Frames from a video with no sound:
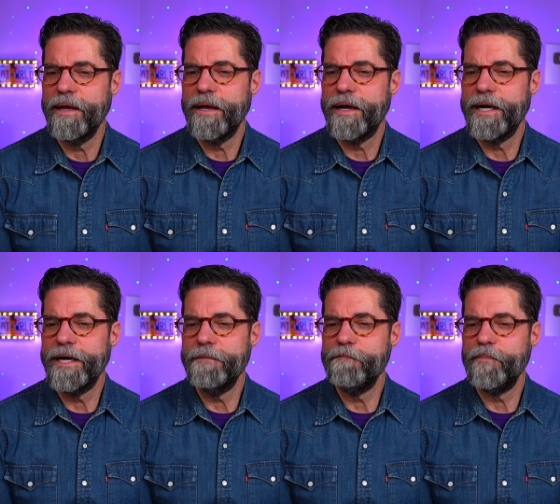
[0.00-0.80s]

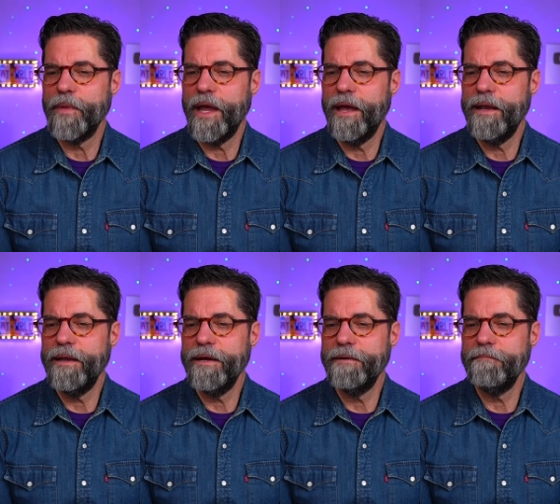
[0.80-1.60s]

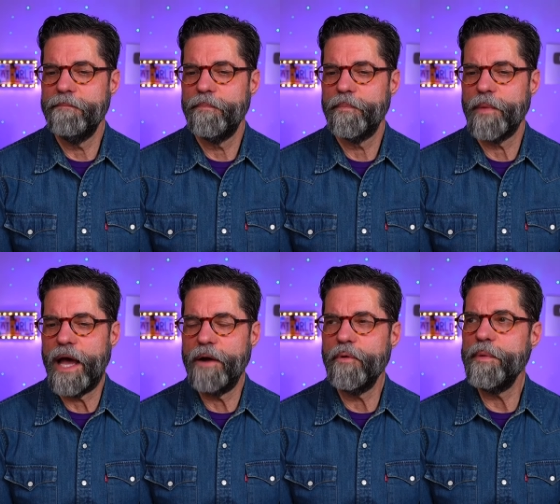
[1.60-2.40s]

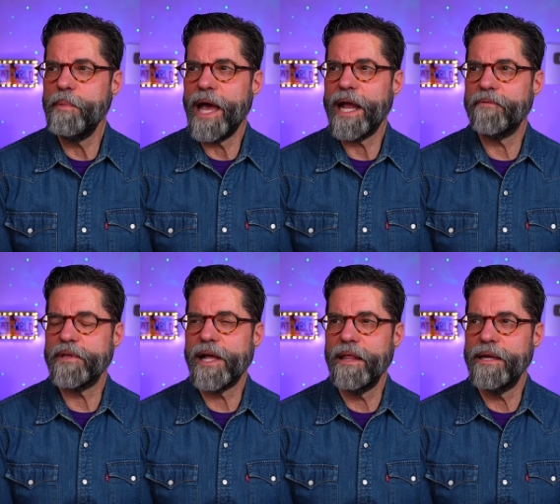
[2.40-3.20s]
I will be back after
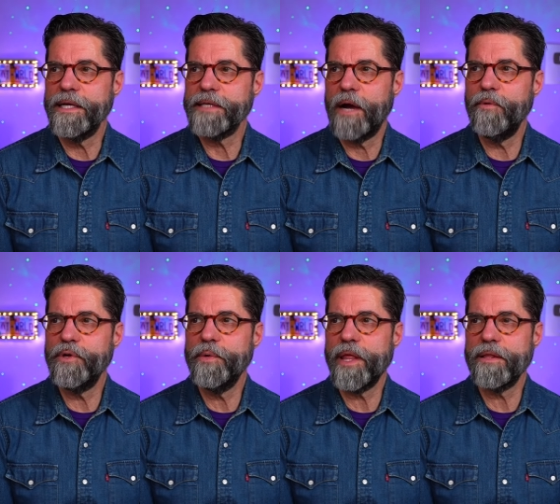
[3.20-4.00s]
the holidays. I
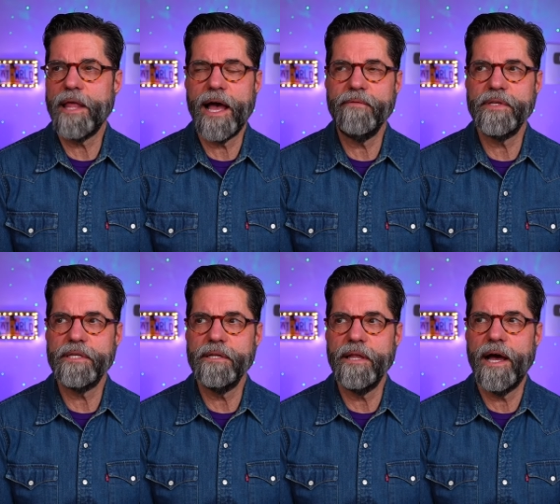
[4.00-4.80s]
won't do another live
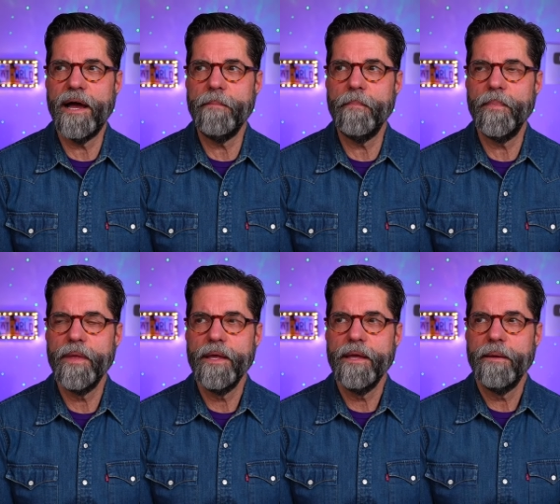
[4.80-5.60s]
until I'm
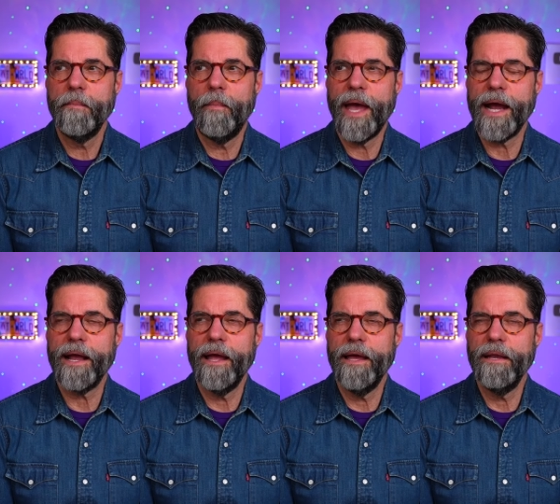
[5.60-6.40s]

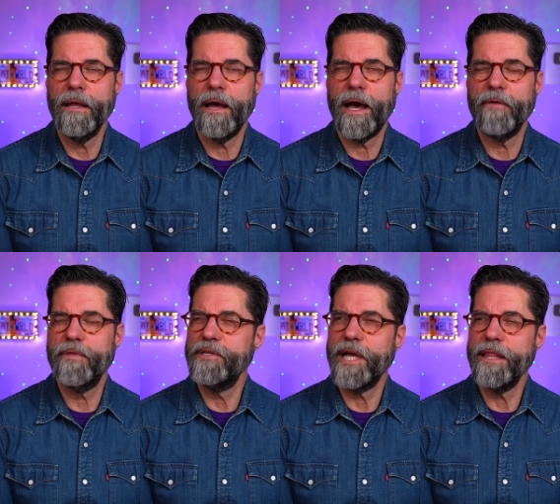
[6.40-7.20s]
back and off
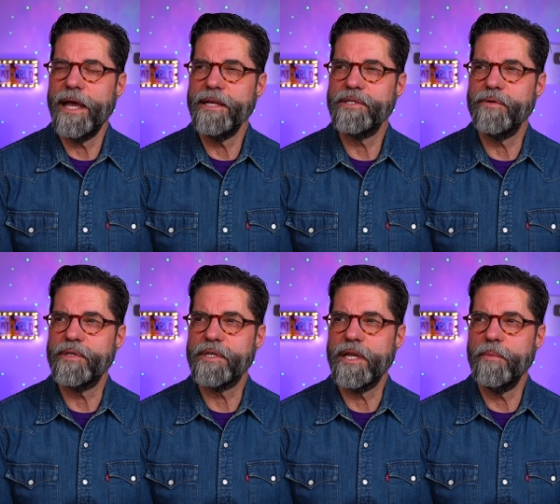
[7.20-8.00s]
the jet lag. So
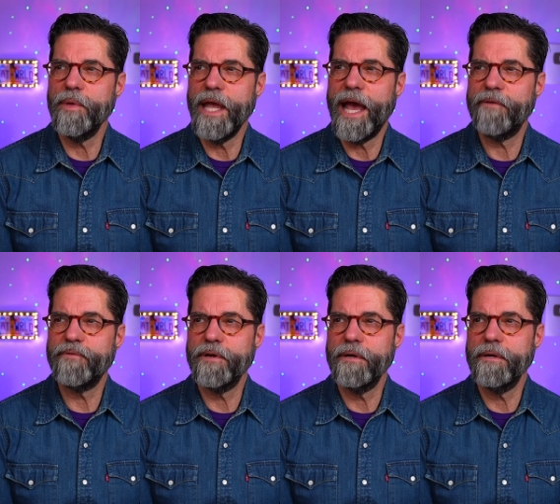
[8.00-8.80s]
it's going to be
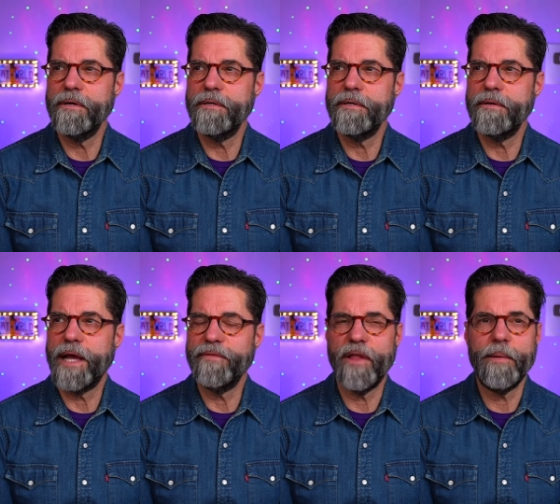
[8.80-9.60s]
after
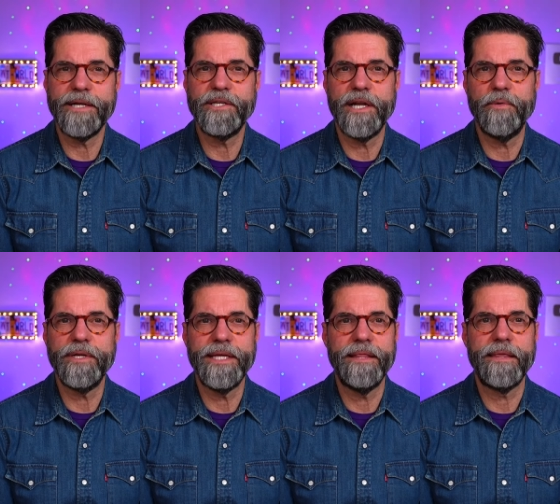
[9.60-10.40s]
I fly back January 10th.